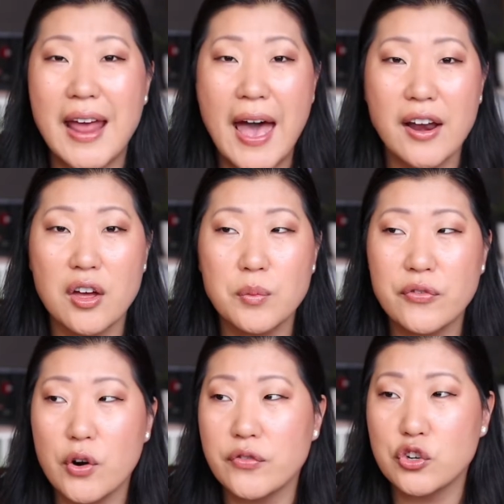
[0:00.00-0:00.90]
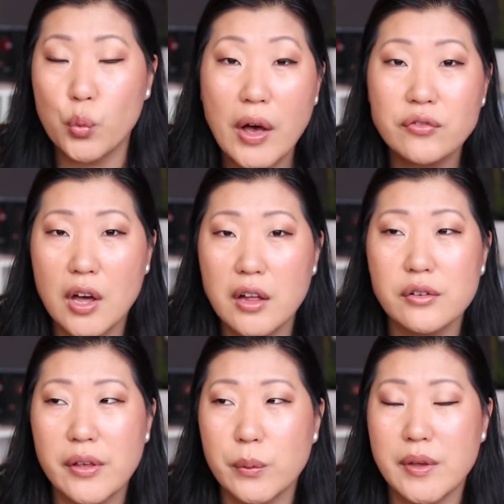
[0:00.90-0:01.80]
add-on before for
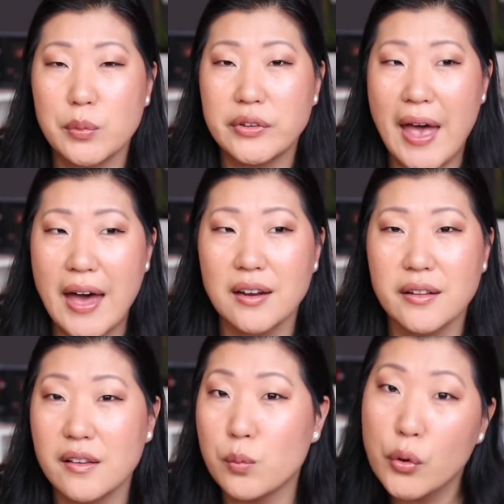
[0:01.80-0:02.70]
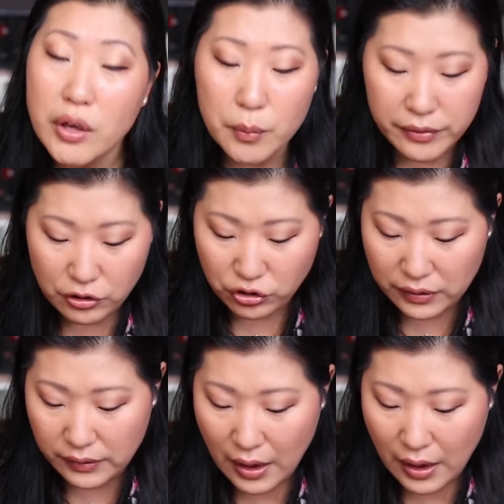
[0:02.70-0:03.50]
$12 I was able to add on like Smoky Obsessions.